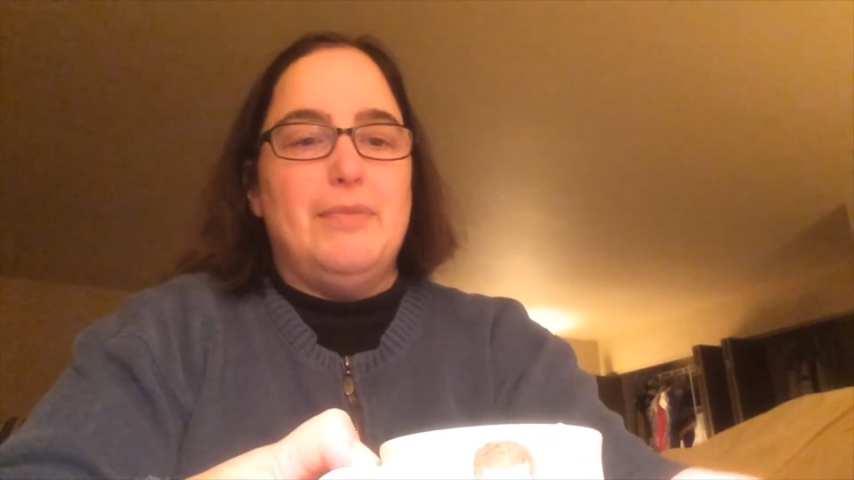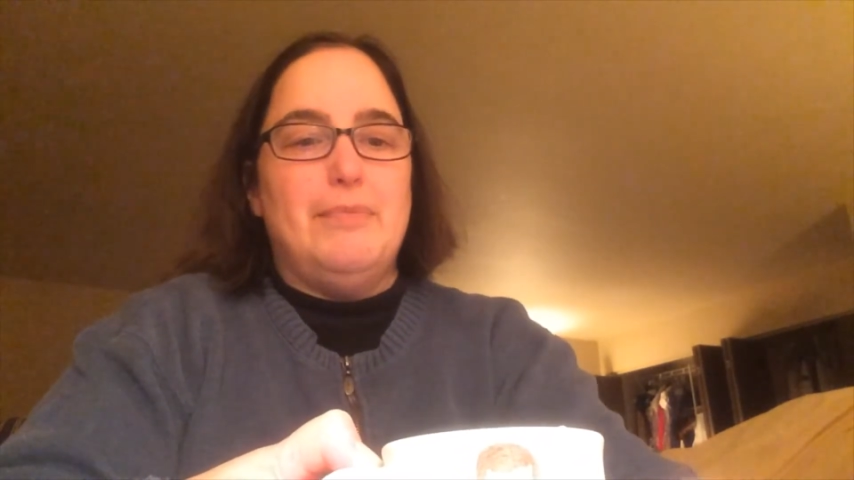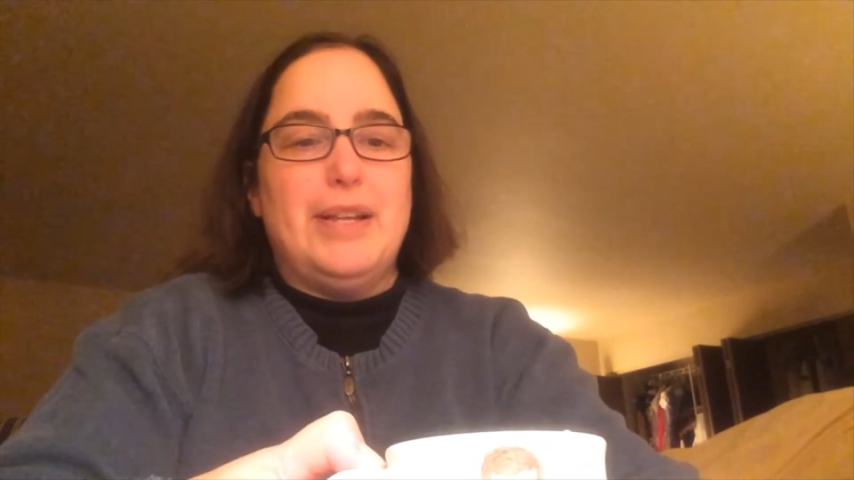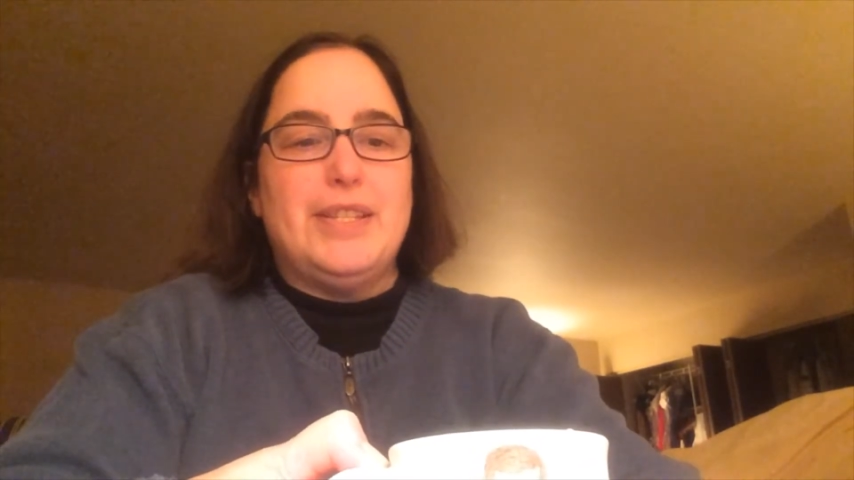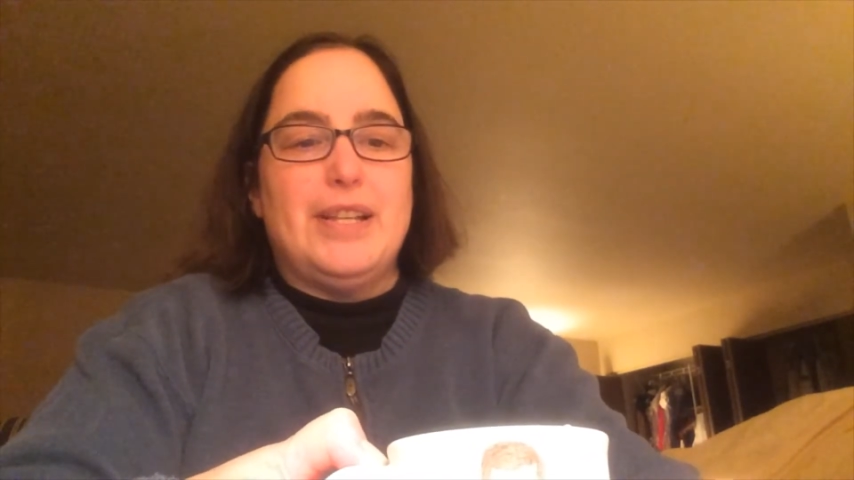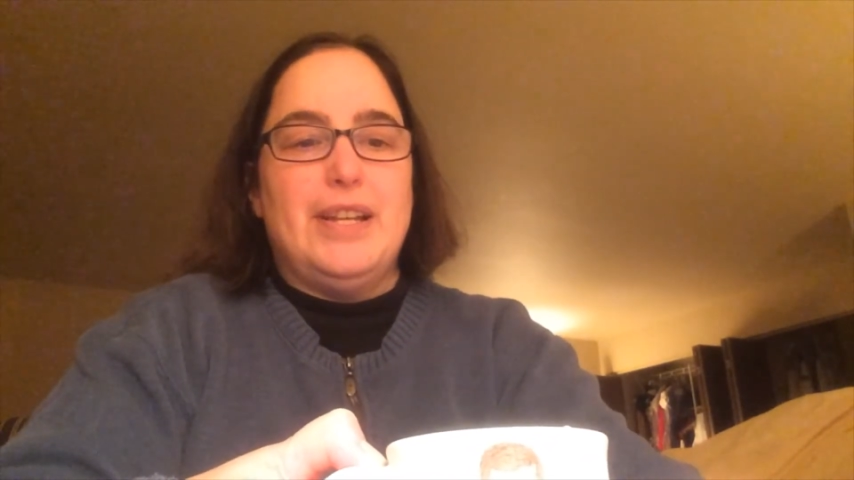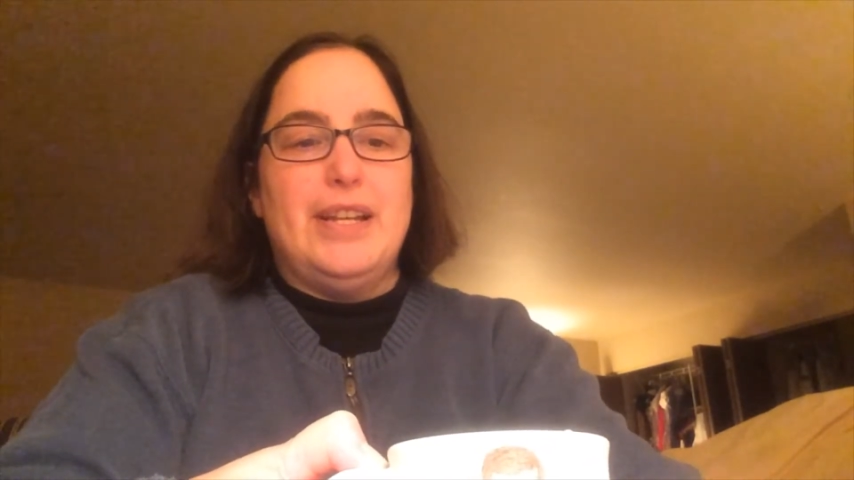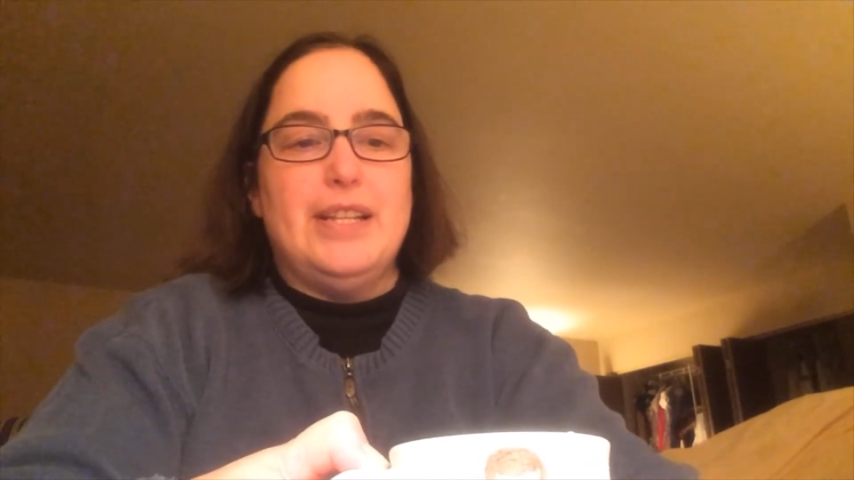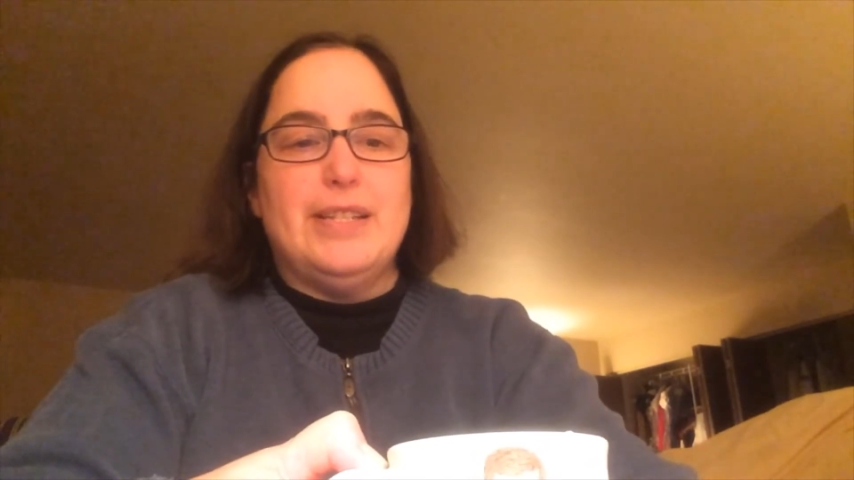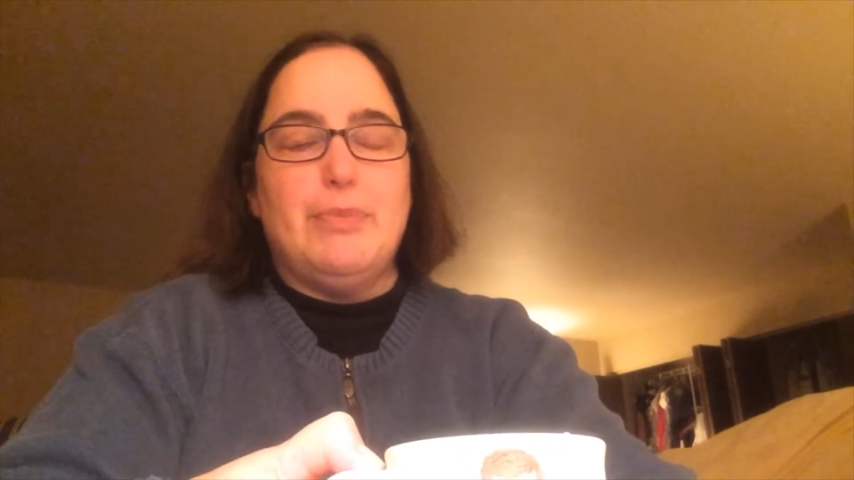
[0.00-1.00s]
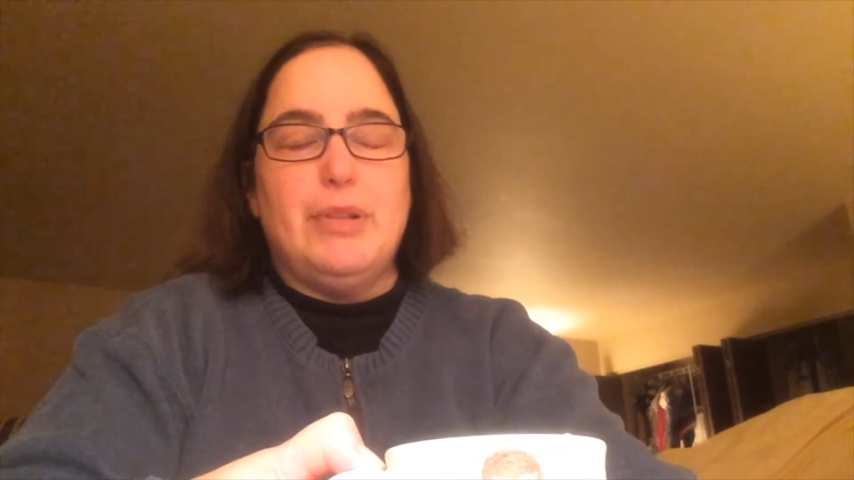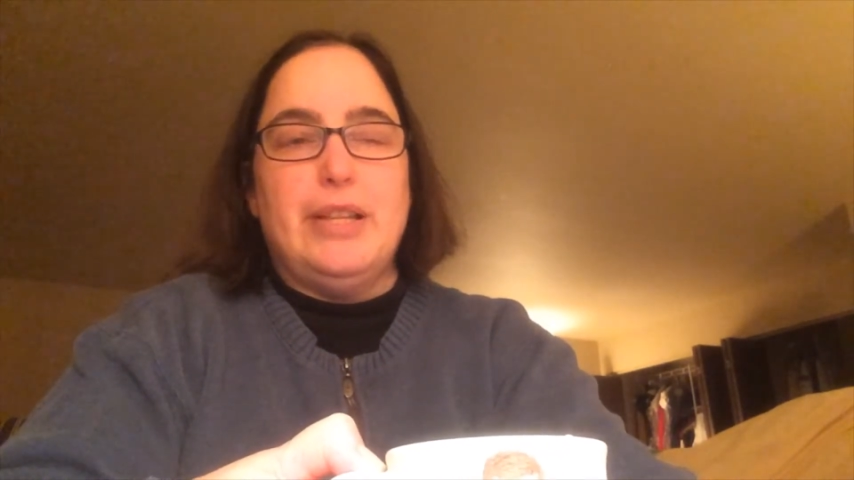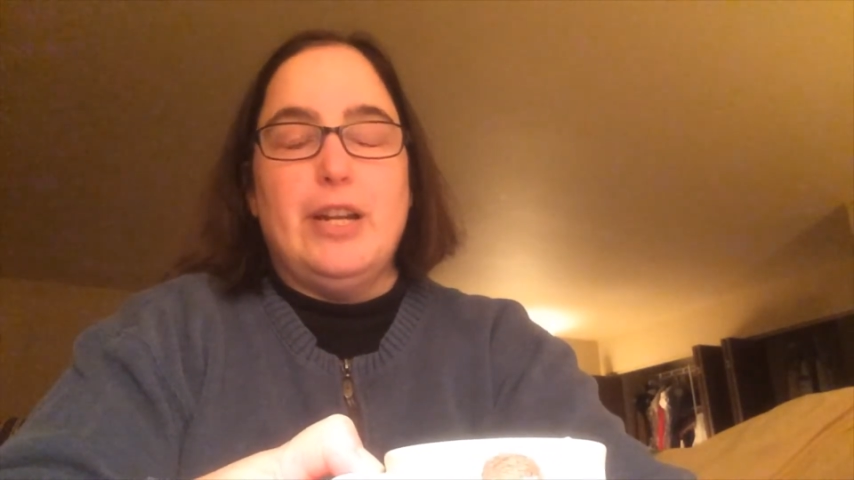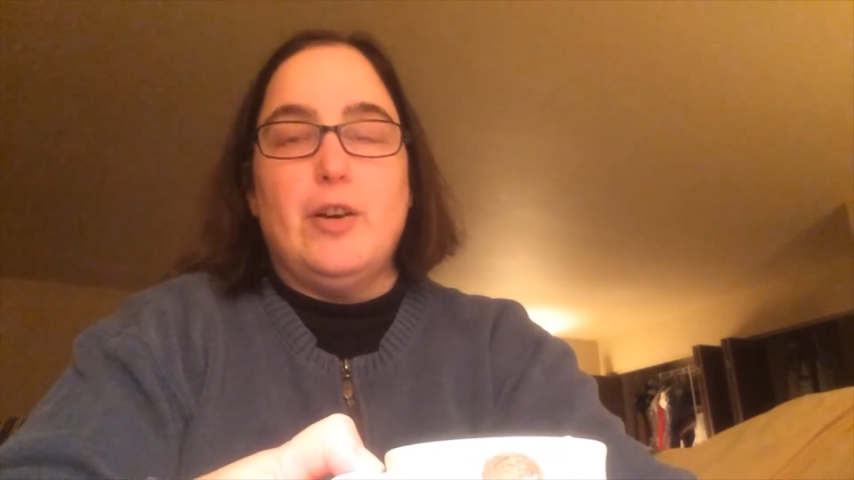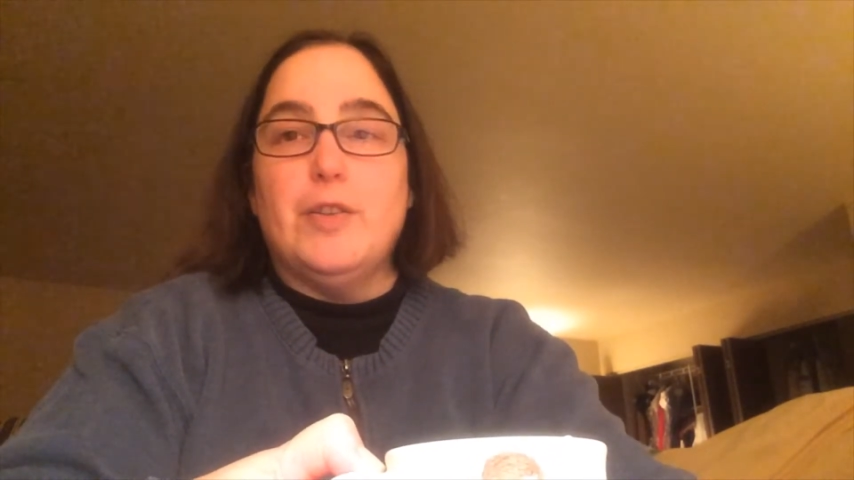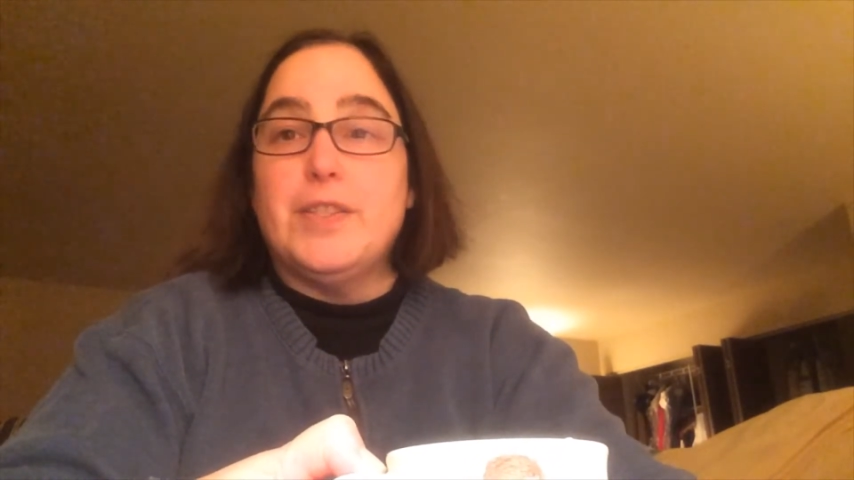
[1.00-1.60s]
My son is a political